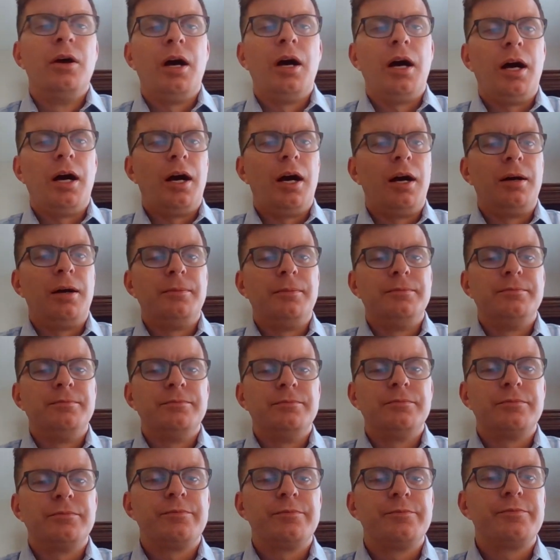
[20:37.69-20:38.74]

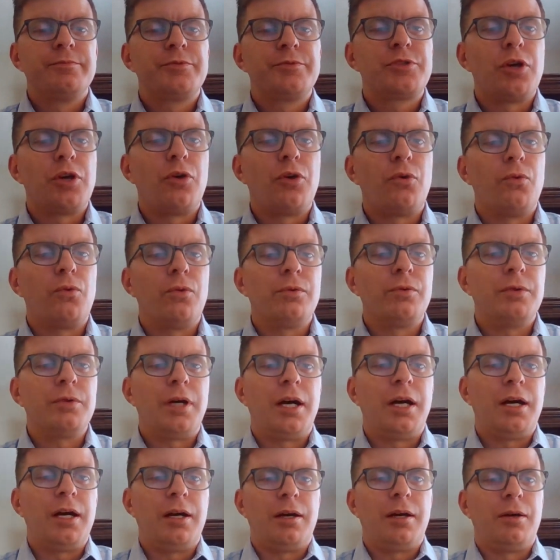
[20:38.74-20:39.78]
So
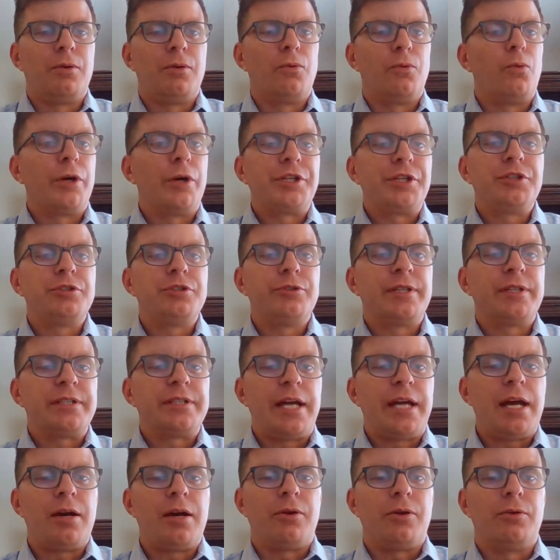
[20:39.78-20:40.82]
what are you
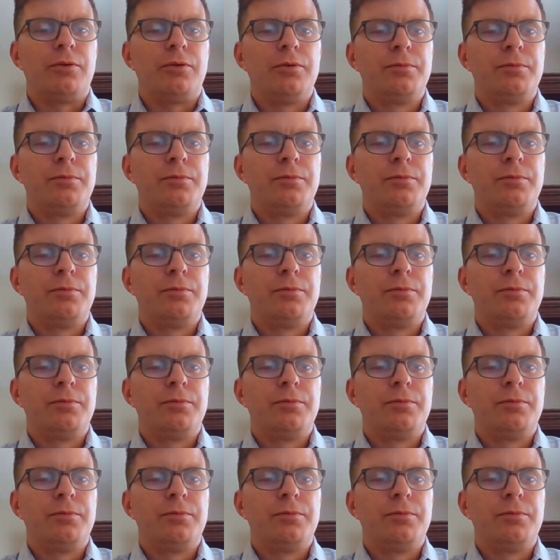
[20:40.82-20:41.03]
doing now?